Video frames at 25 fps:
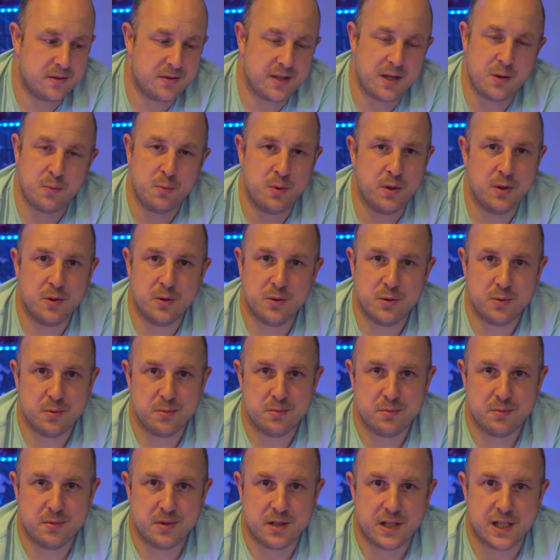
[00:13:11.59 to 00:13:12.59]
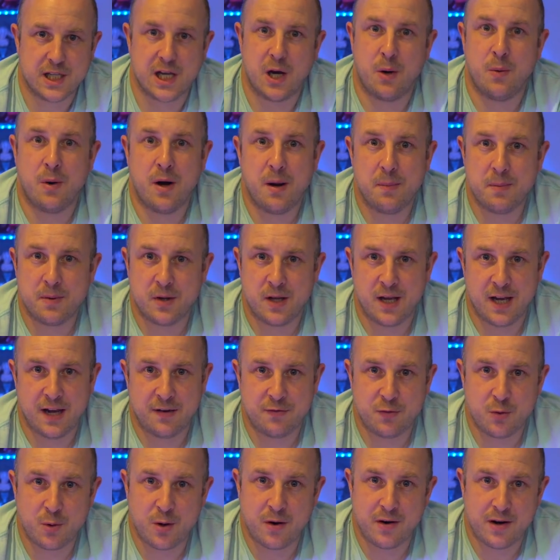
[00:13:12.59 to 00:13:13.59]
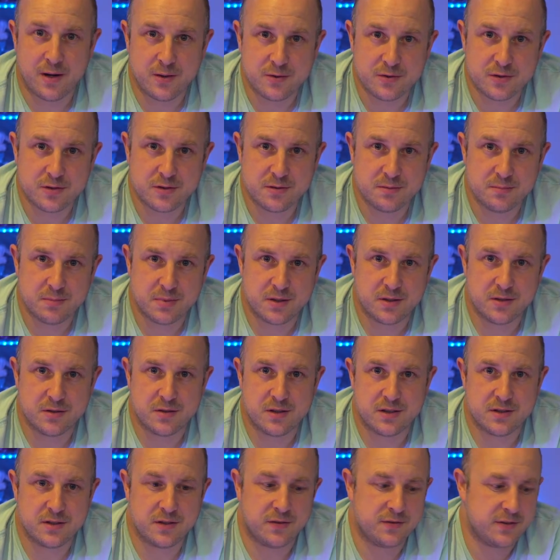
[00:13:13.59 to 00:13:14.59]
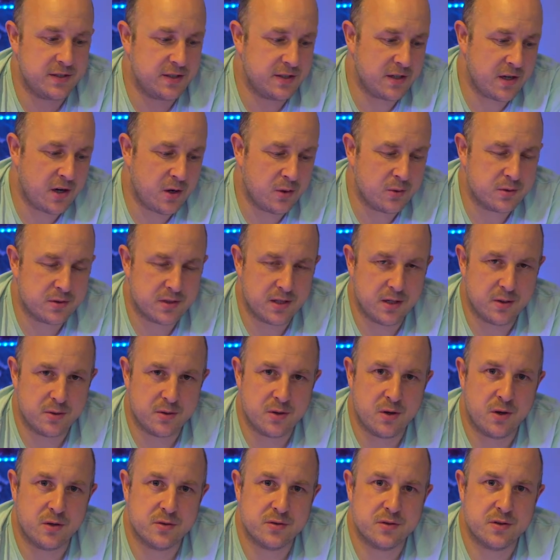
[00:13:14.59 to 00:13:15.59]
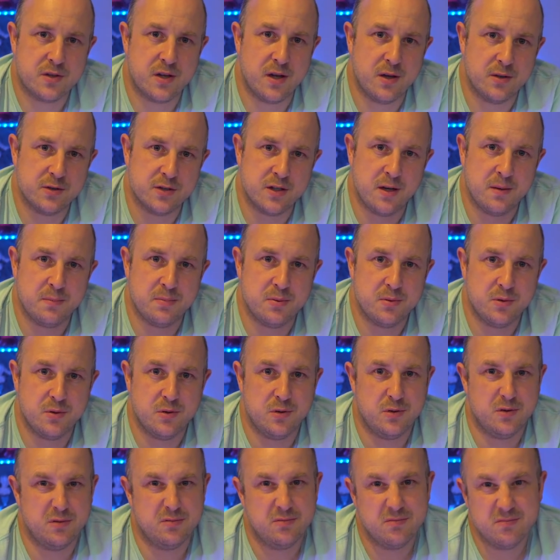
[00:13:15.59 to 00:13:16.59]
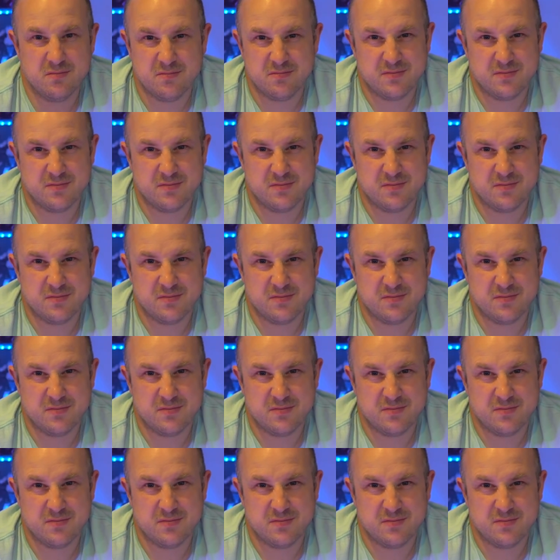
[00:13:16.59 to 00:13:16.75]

they will go up like everywhere else, because obviously the wholesale cost goes up or